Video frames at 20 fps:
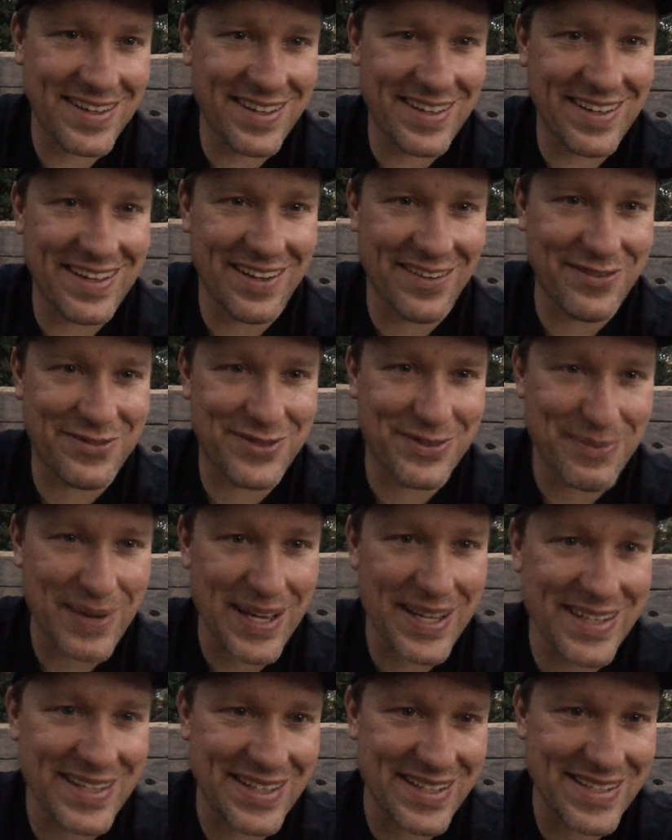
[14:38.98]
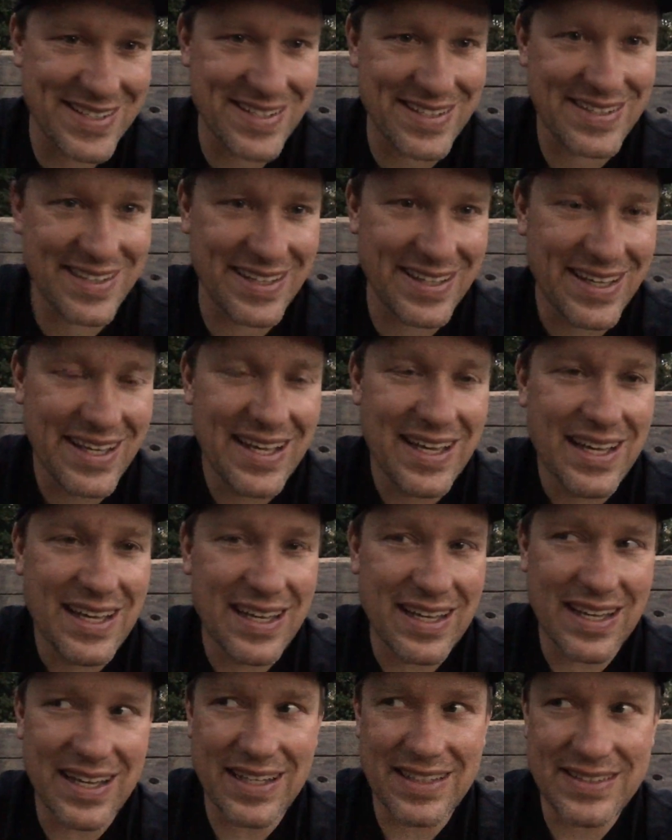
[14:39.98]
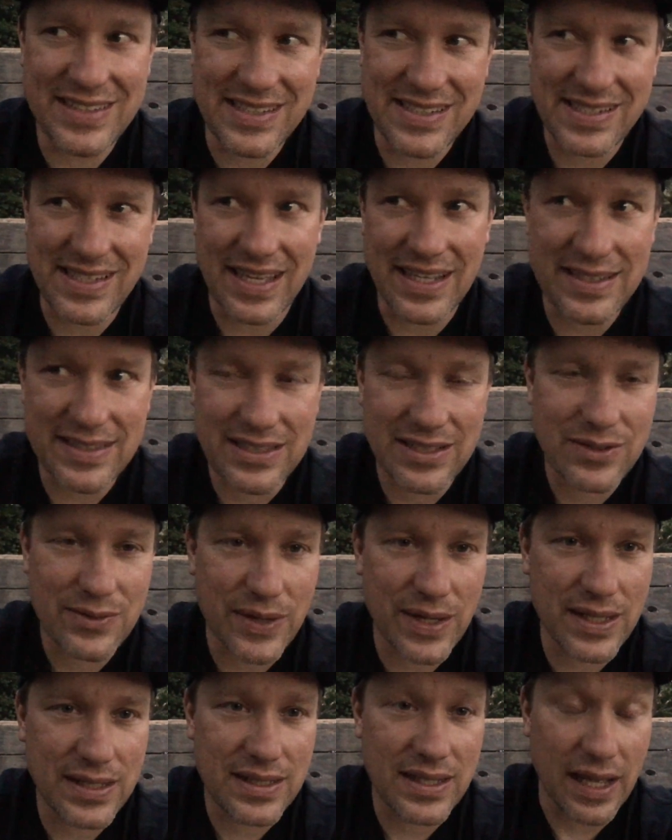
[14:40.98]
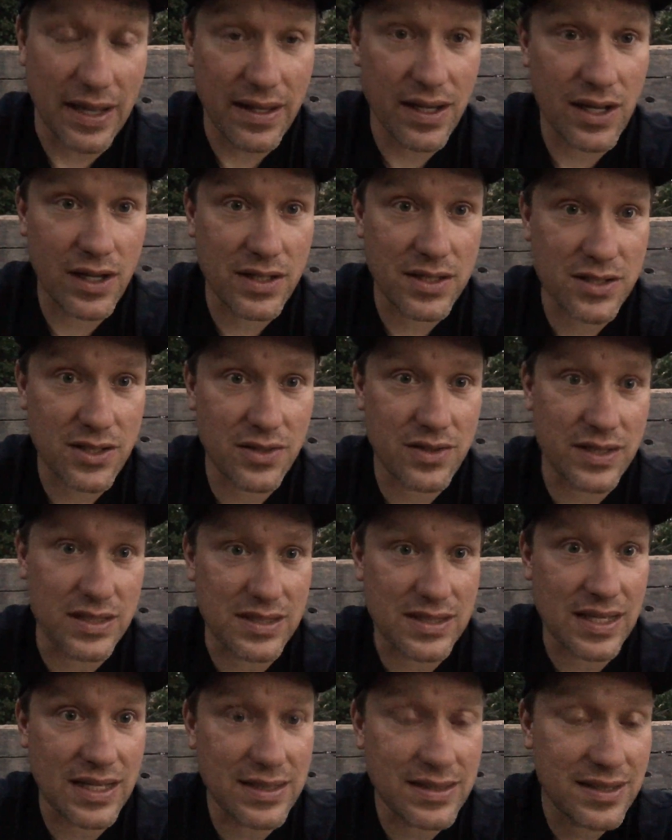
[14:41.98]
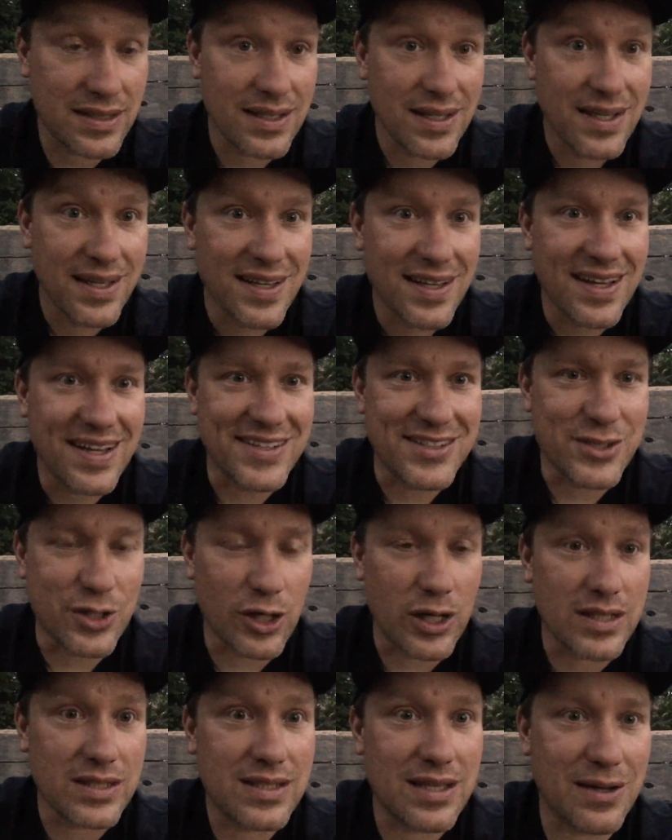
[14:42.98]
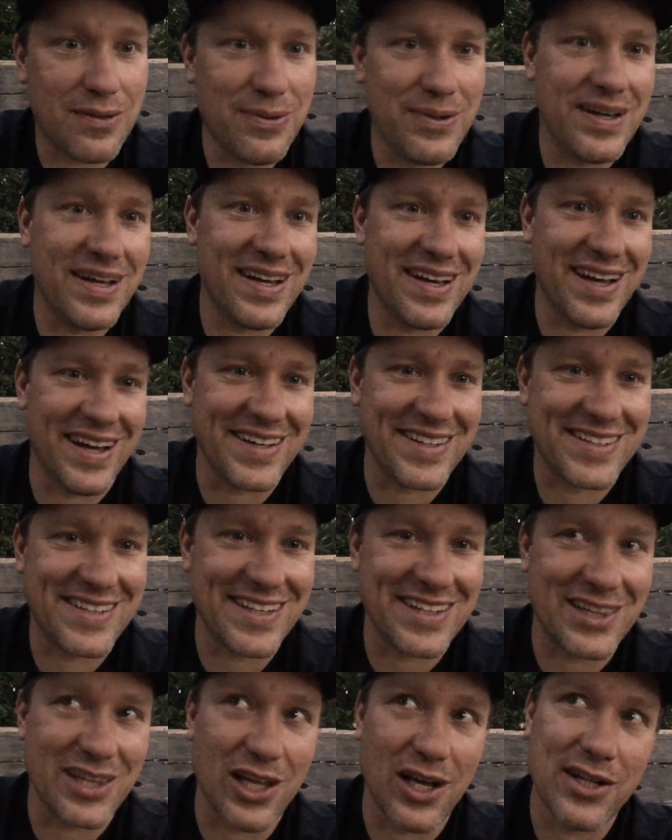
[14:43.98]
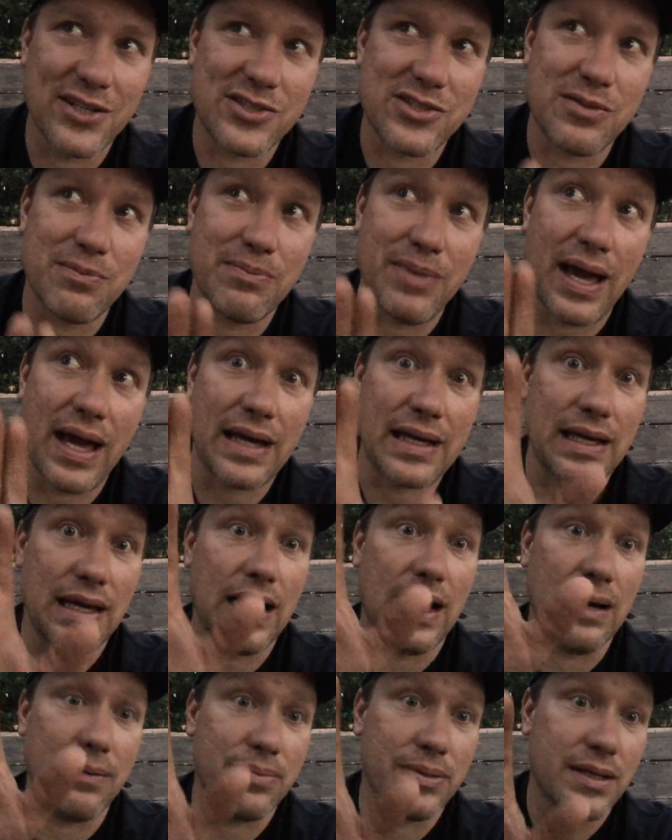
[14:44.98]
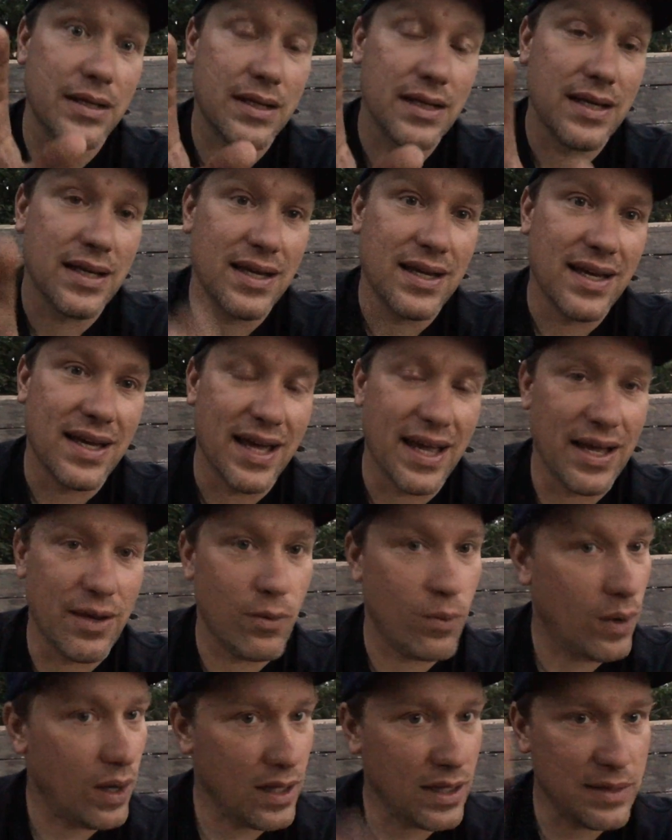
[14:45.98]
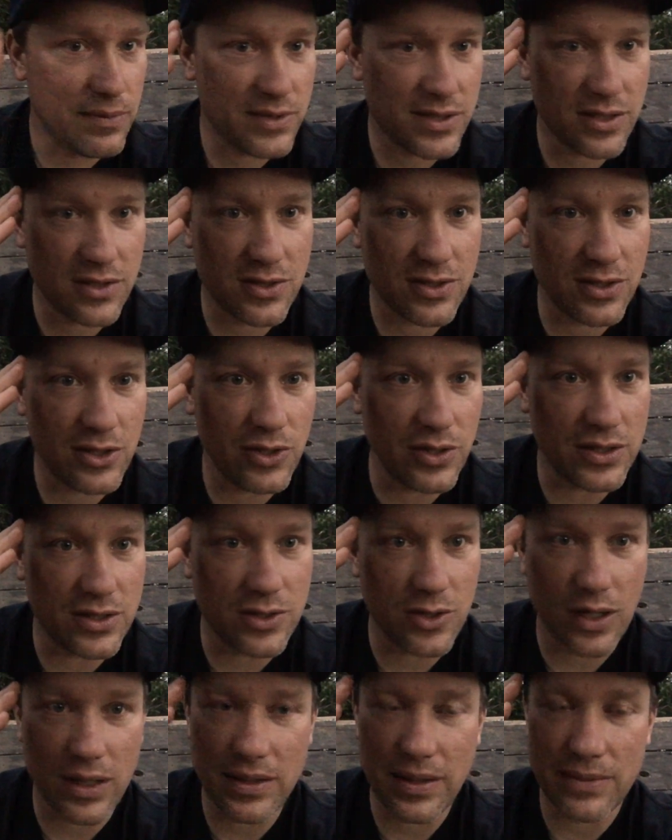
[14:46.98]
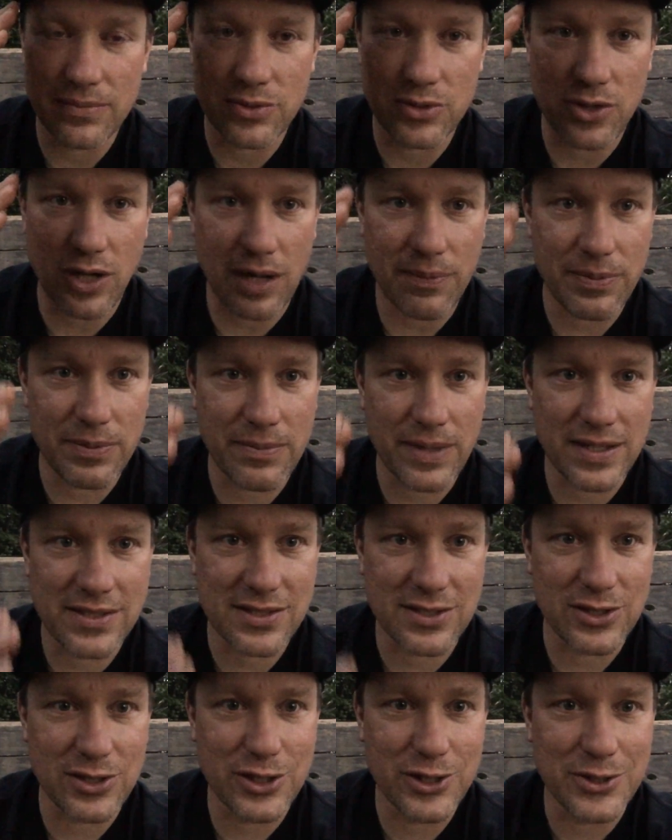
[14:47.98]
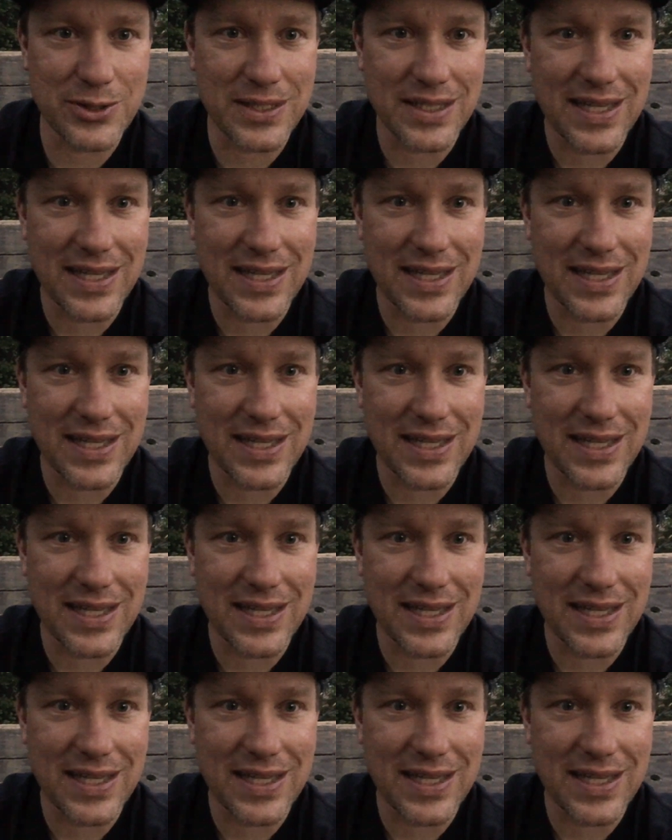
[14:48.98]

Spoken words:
of my descent, right? And now I start the ascent, and so I get launched back up, and while I'm still saluting. So I'm dropping my salute.